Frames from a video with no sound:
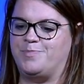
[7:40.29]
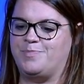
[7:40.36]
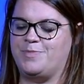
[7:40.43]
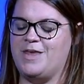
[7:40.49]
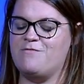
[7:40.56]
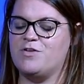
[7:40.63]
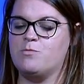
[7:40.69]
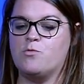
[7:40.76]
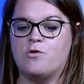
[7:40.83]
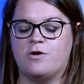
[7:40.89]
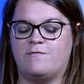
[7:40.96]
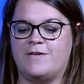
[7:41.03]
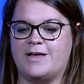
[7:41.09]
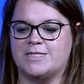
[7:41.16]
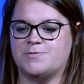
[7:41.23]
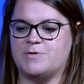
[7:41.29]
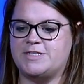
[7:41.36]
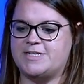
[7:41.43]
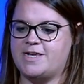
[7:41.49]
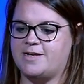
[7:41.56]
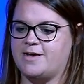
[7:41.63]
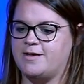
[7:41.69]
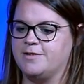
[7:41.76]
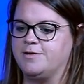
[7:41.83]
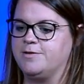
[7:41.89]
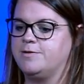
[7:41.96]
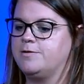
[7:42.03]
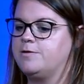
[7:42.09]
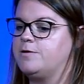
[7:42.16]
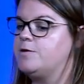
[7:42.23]
even more advanced with data.
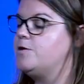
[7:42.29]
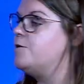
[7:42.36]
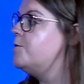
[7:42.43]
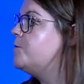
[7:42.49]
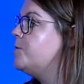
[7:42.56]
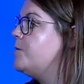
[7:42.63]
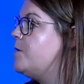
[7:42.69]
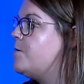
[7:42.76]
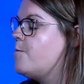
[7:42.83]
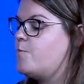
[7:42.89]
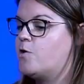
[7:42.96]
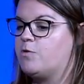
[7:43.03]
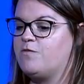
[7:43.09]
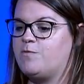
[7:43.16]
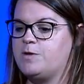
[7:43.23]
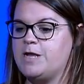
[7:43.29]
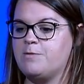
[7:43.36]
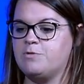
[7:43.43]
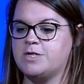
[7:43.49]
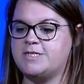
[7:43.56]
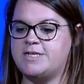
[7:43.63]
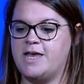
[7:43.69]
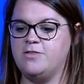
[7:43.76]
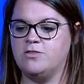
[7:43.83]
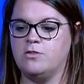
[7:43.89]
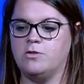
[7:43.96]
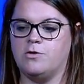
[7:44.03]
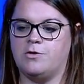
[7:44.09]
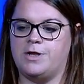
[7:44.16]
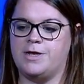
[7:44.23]
But we've been able to take the
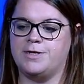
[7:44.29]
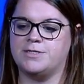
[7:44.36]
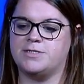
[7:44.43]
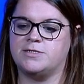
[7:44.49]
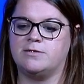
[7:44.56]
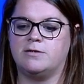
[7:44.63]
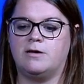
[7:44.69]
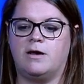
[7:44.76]
learnings,